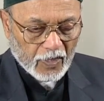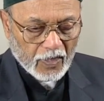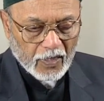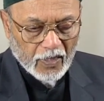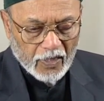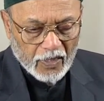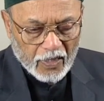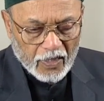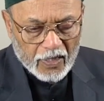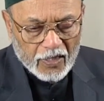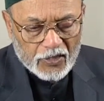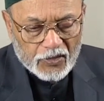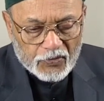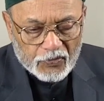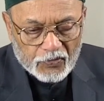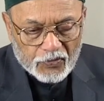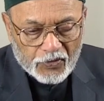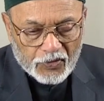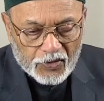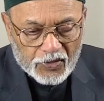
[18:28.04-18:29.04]
Each
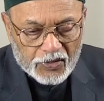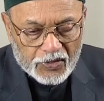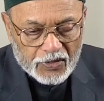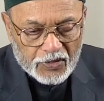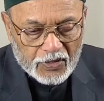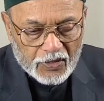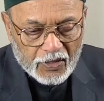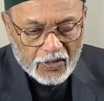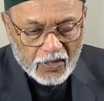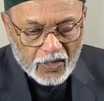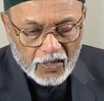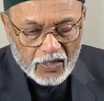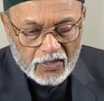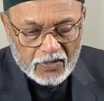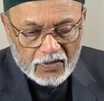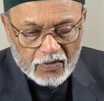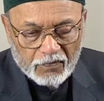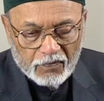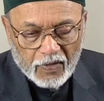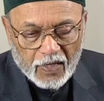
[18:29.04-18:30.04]
verse
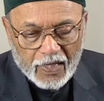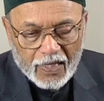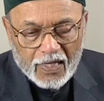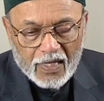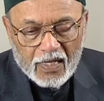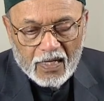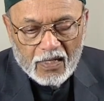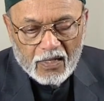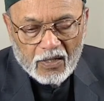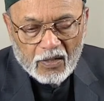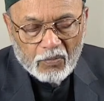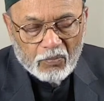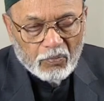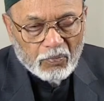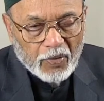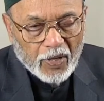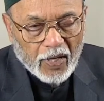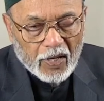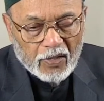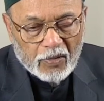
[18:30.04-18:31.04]
is of
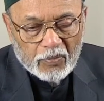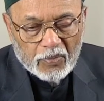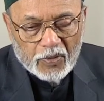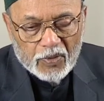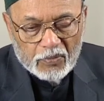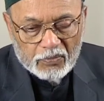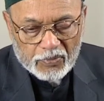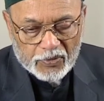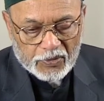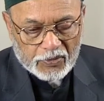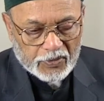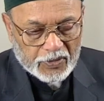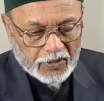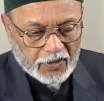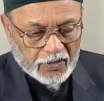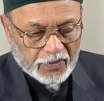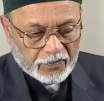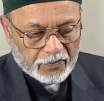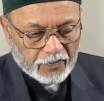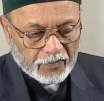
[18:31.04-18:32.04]
incomparable
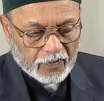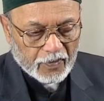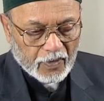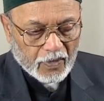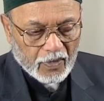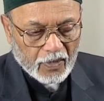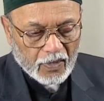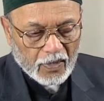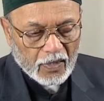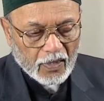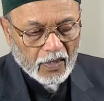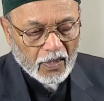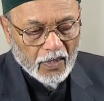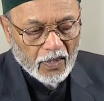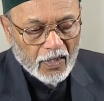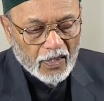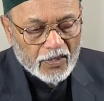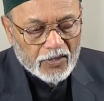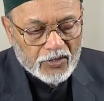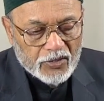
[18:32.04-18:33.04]
beauty,
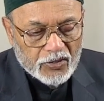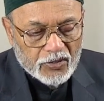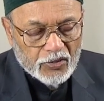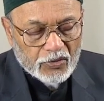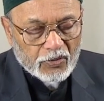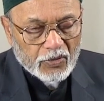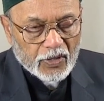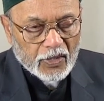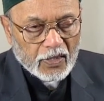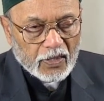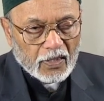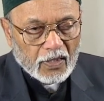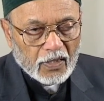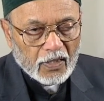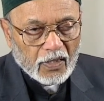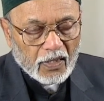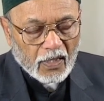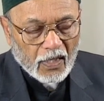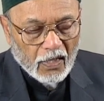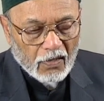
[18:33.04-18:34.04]
each story
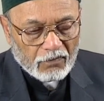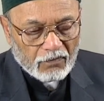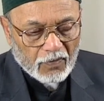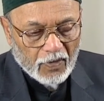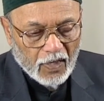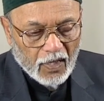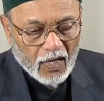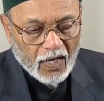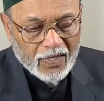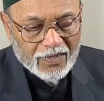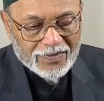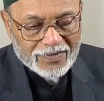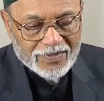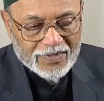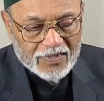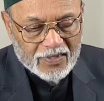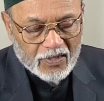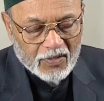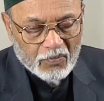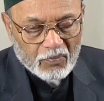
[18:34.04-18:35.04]
of
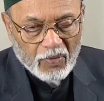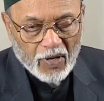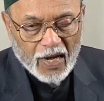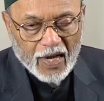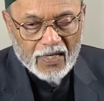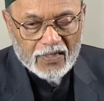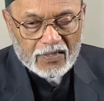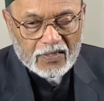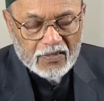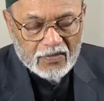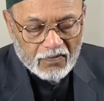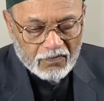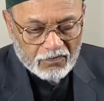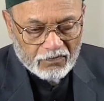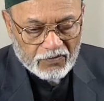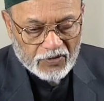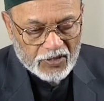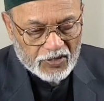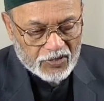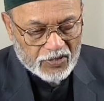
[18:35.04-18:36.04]
unsurpassed
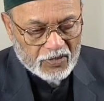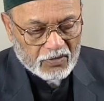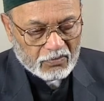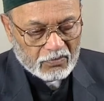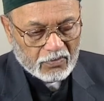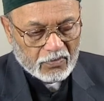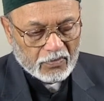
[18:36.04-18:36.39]
wisdom.